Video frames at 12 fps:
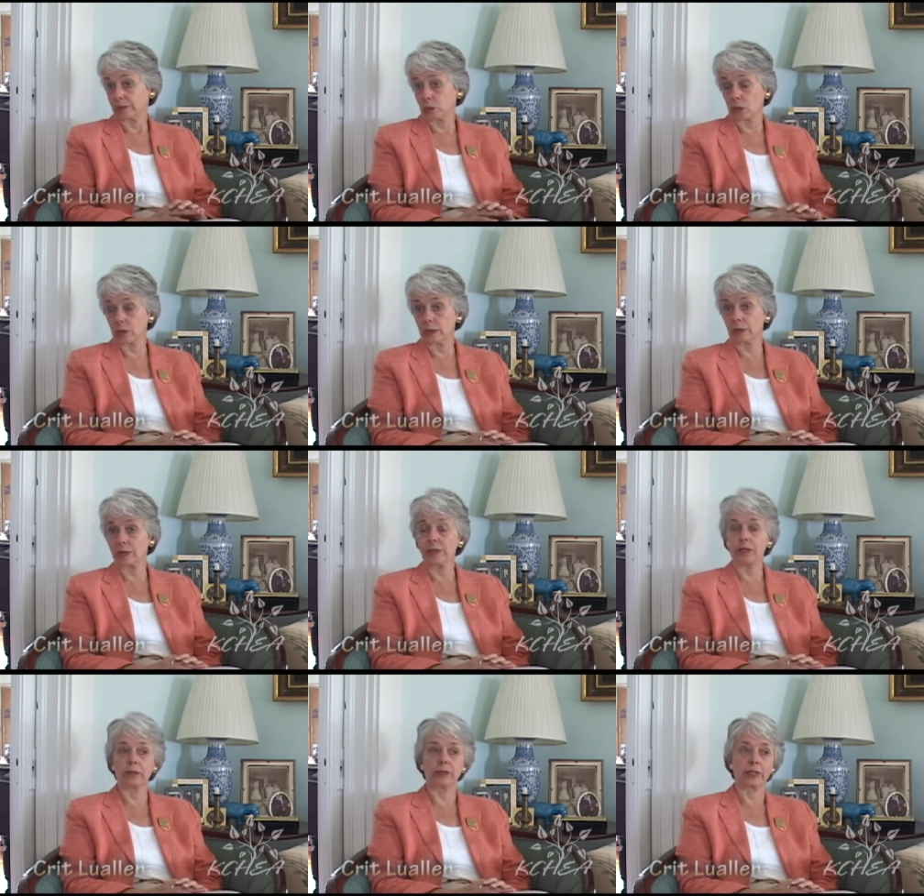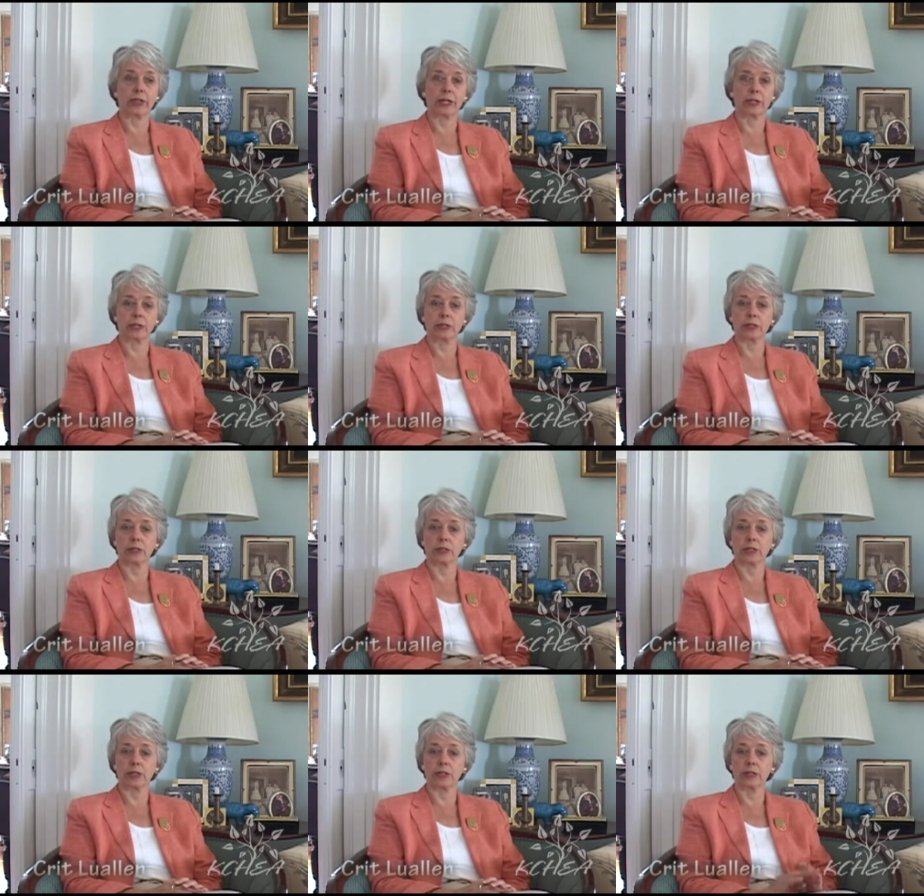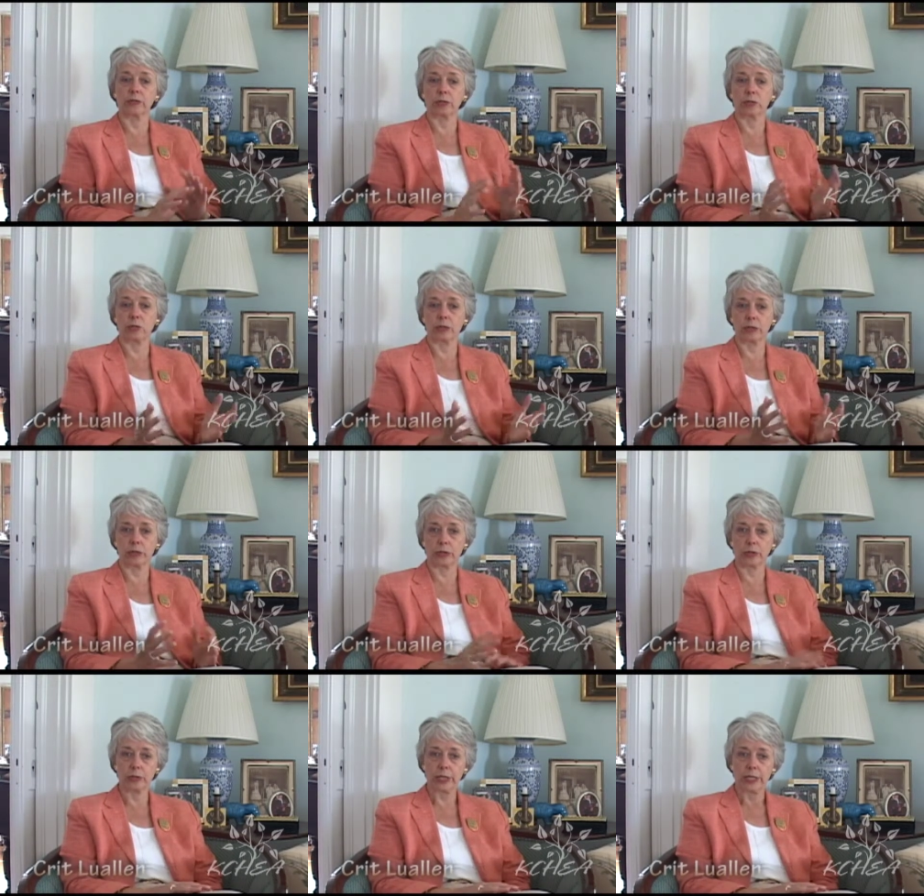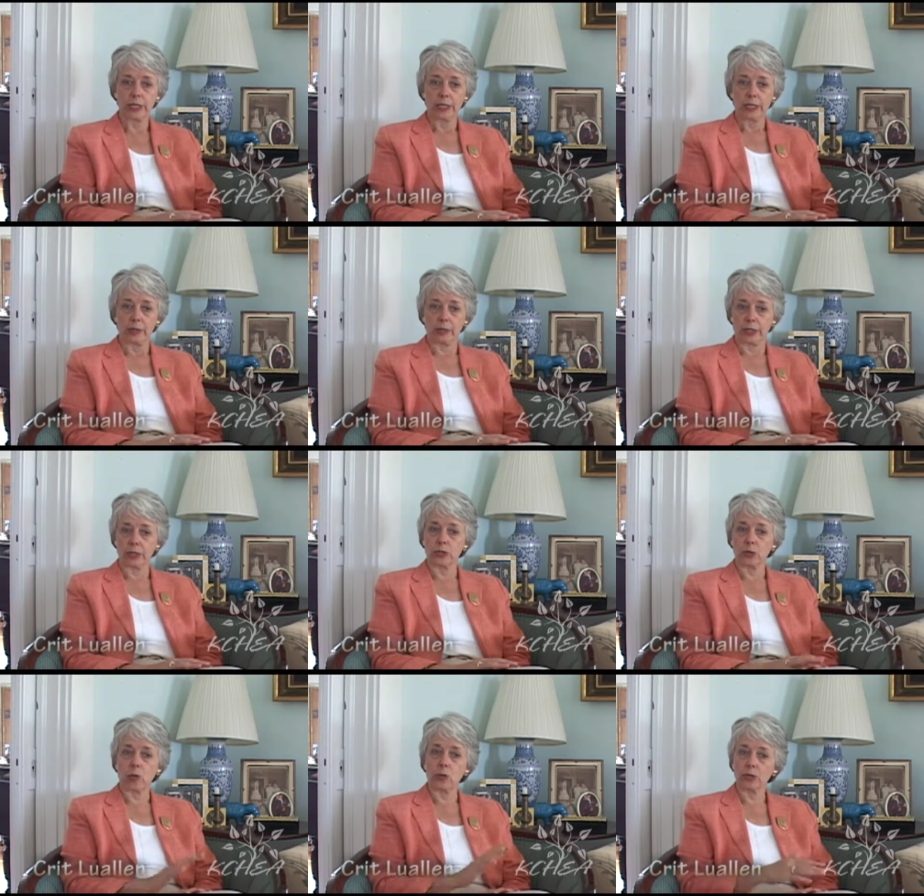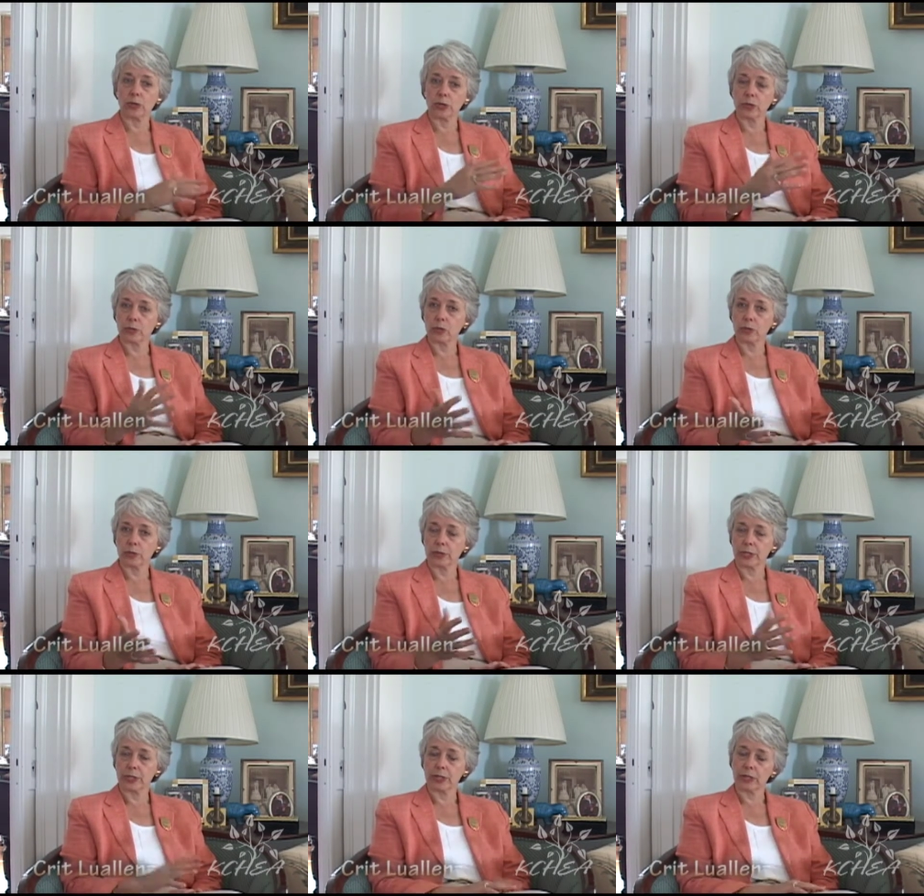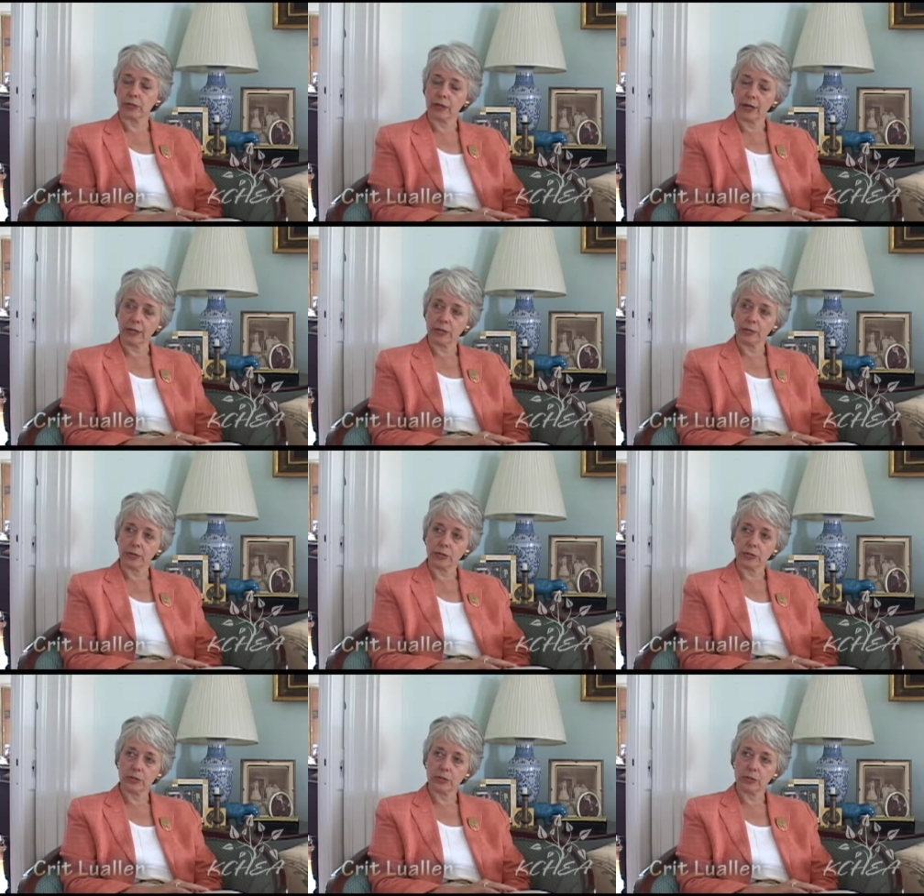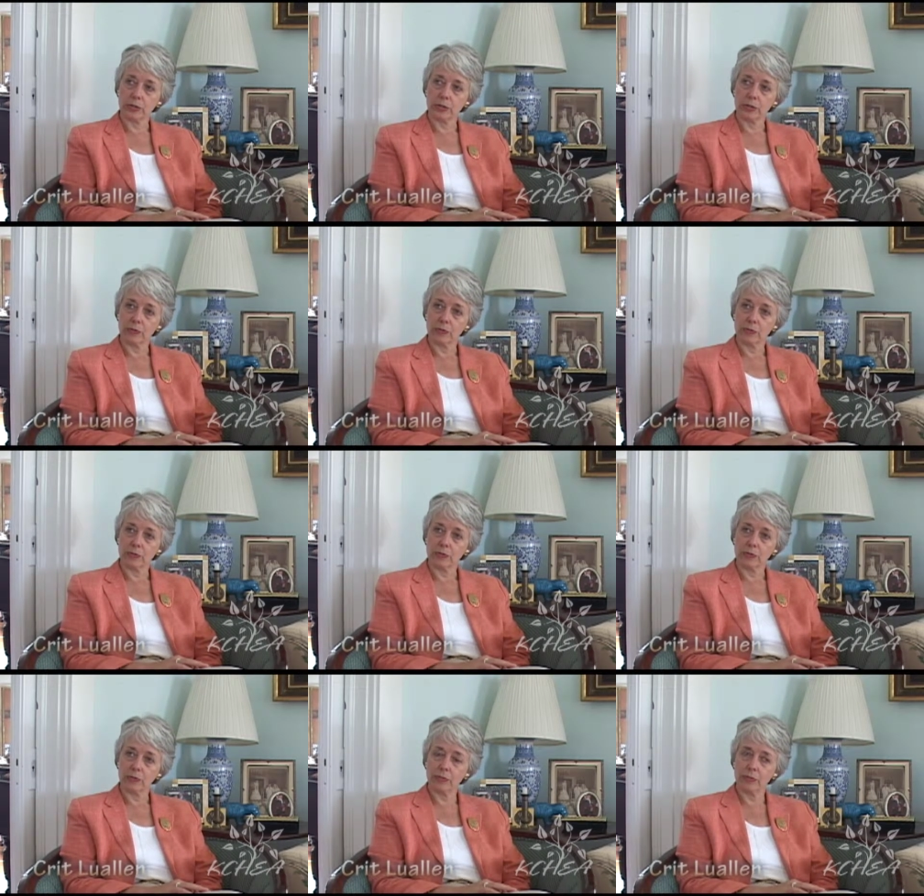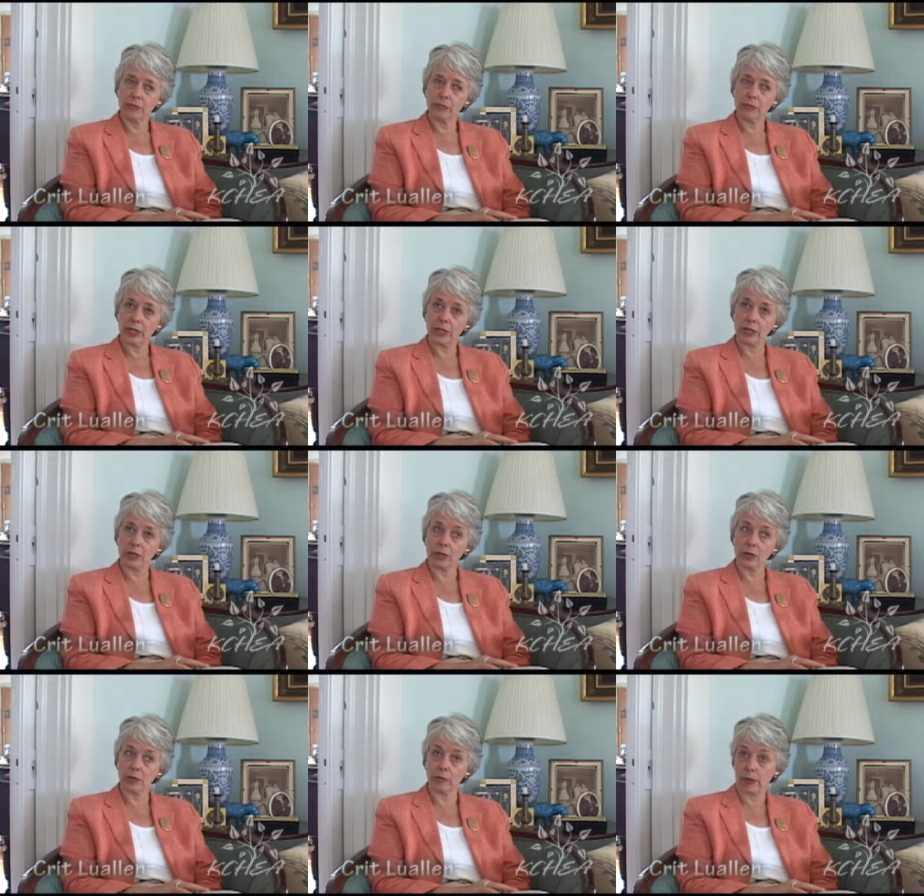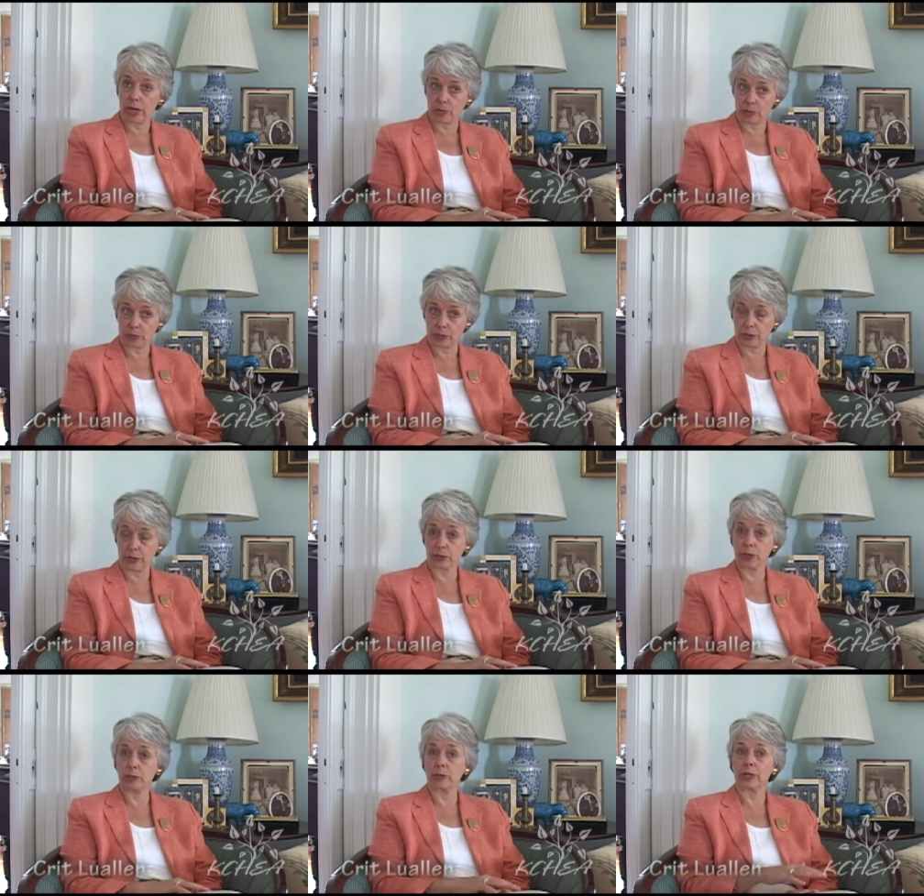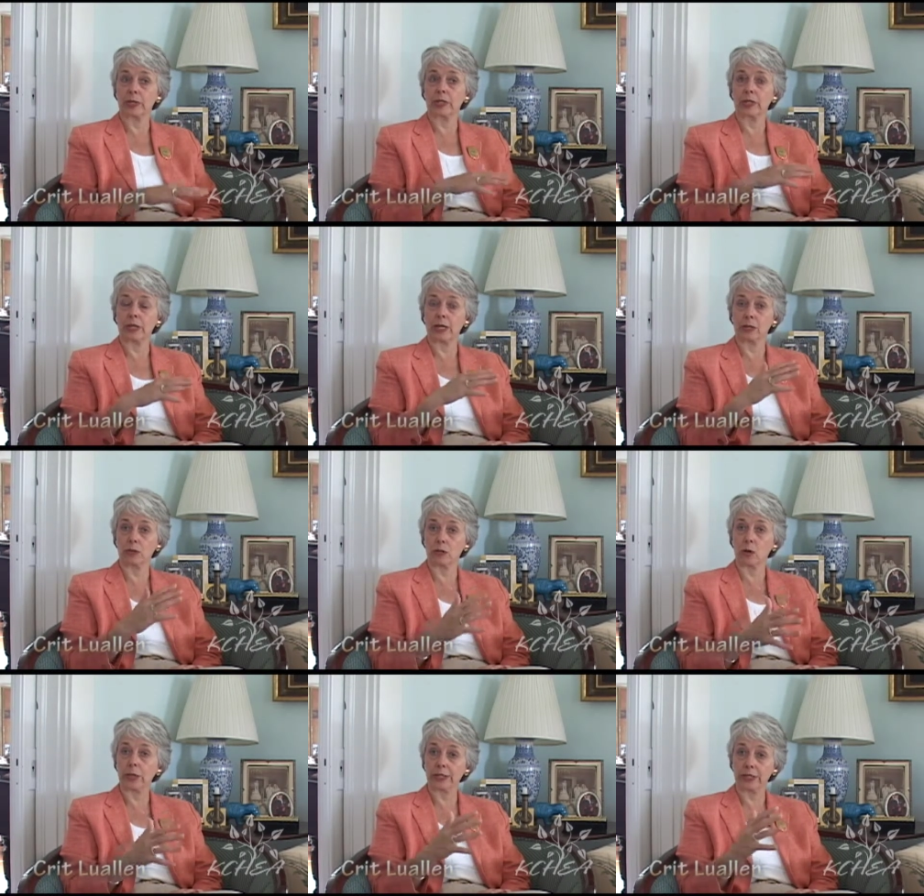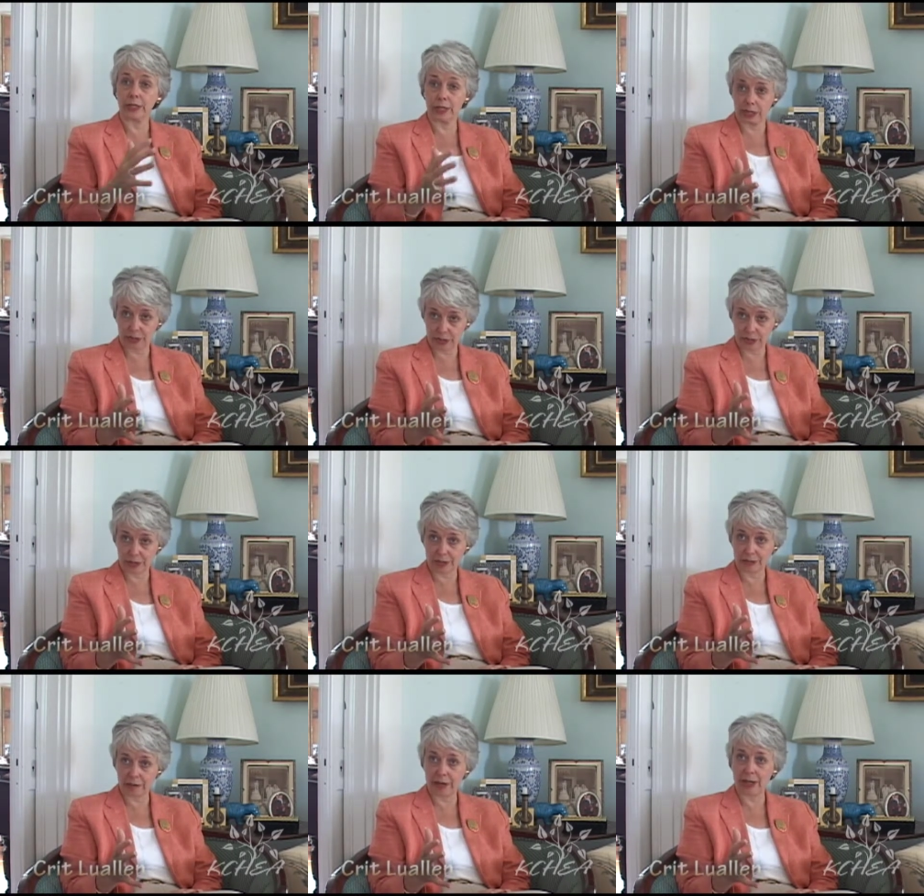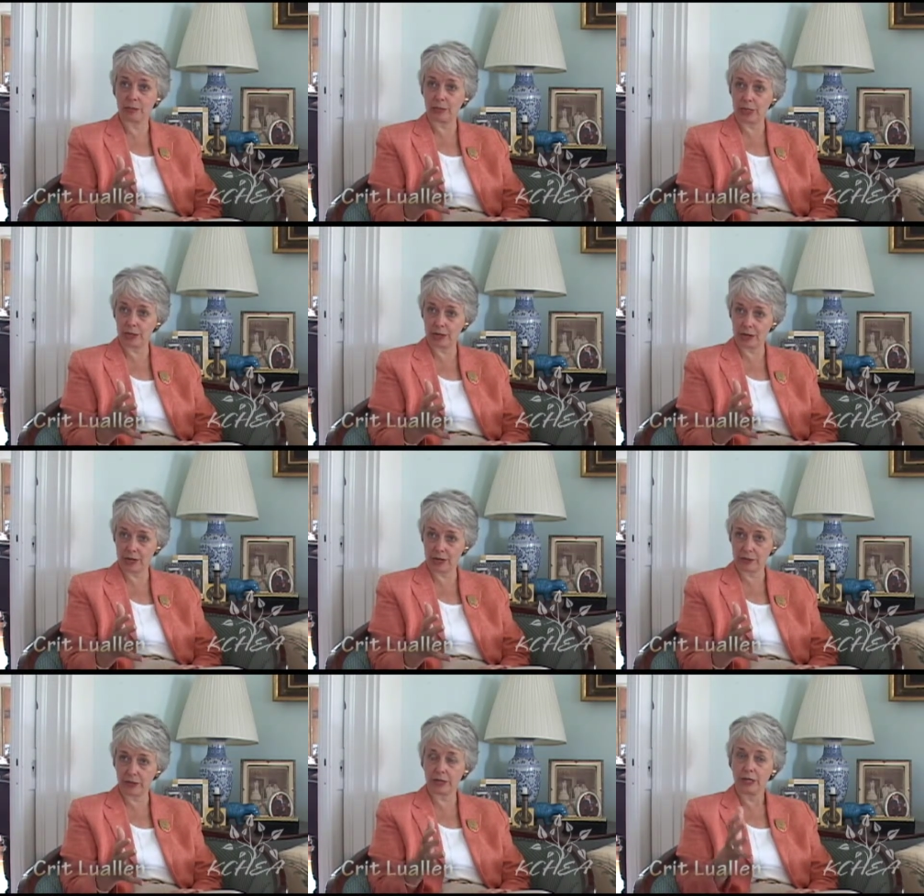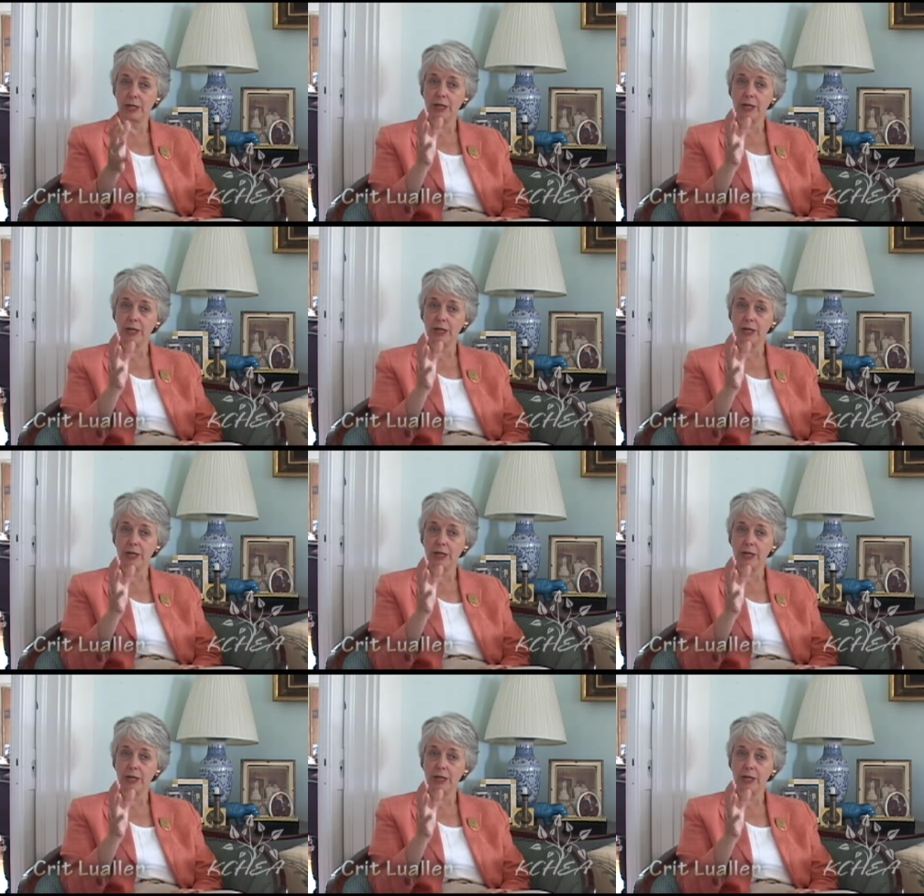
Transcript: world, all over the nation certainly, and all over the world who place orders for particular items. Um, many are mass produced, but it had a growing niche of handmade crafts.